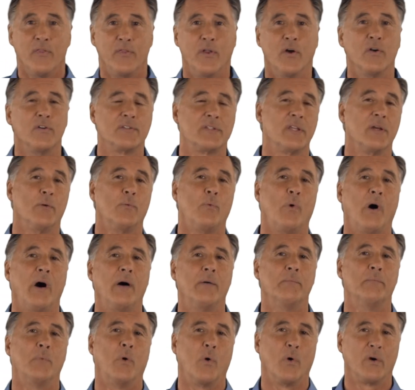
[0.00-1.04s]
those that
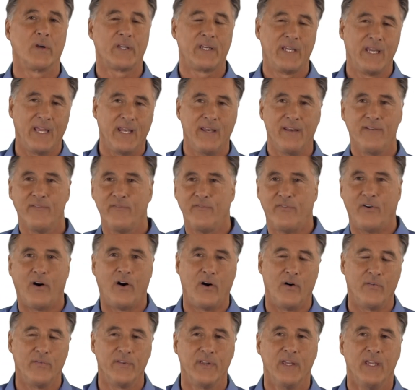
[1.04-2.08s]
want more get
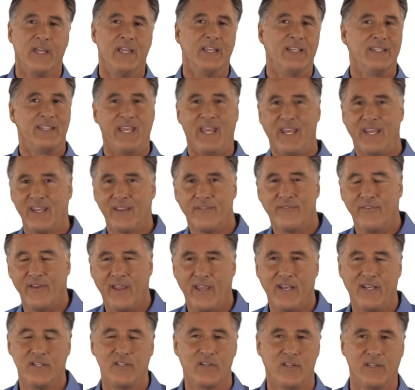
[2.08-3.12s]
involved, take
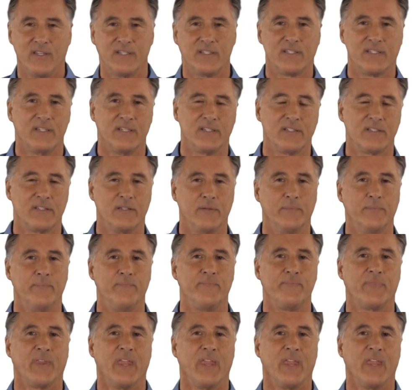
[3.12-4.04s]
advantage of the system.